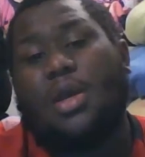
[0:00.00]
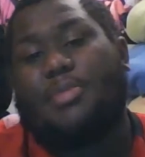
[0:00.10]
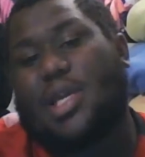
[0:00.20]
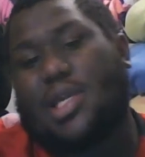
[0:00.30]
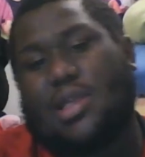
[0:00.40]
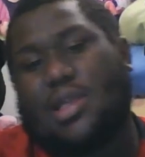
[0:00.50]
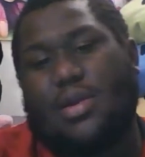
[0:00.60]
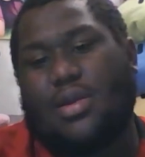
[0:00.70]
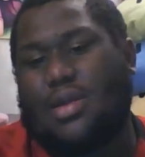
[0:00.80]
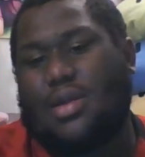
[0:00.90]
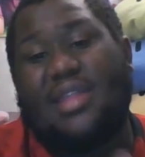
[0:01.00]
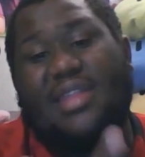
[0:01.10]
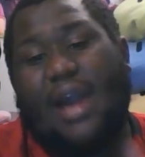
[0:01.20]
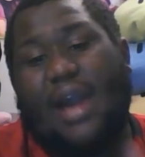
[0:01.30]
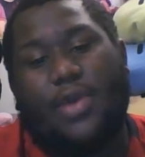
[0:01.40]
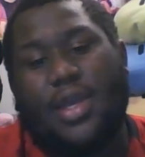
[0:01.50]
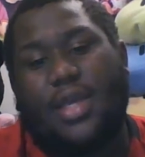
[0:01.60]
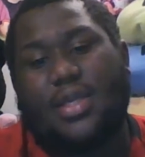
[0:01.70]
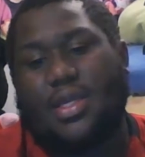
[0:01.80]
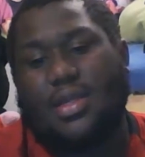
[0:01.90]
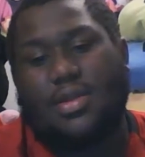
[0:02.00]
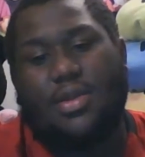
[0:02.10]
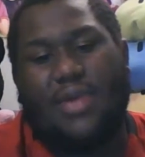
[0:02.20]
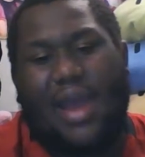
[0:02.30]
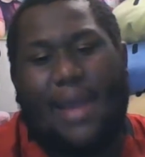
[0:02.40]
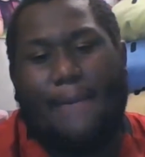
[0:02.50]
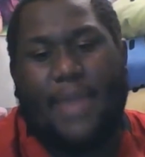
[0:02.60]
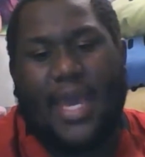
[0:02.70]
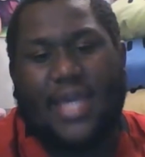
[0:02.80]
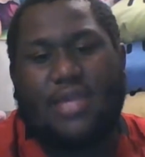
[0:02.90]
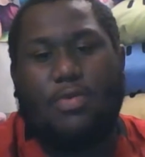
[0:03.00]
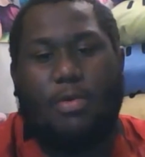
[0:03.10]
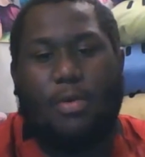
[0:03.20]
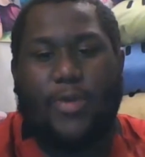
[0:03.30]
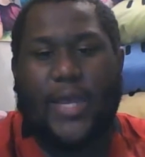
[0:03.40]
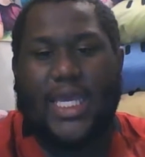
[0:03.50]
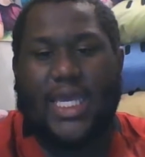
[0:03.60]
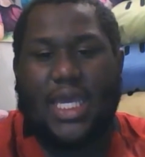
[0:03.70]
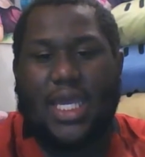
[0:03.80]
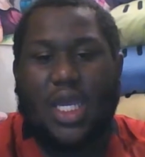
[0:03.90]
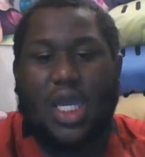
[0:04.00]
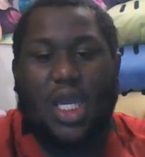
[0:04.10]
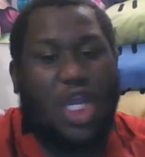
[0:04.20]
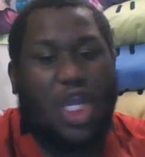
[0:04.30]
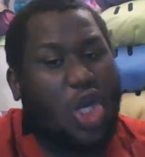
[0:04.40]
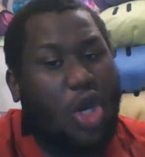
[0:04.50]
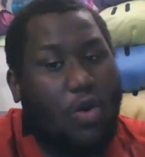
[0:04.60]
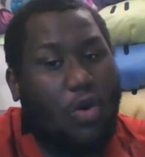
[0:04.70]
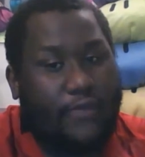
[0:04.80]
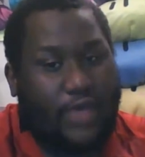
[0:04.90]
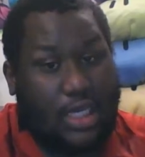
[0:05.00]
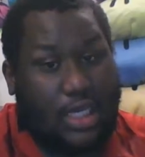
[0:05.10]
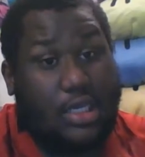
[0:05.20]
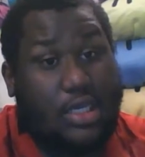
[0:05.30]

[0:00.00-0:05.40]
because I doubt we'll get a season 2. At best, we will probably get an OVA.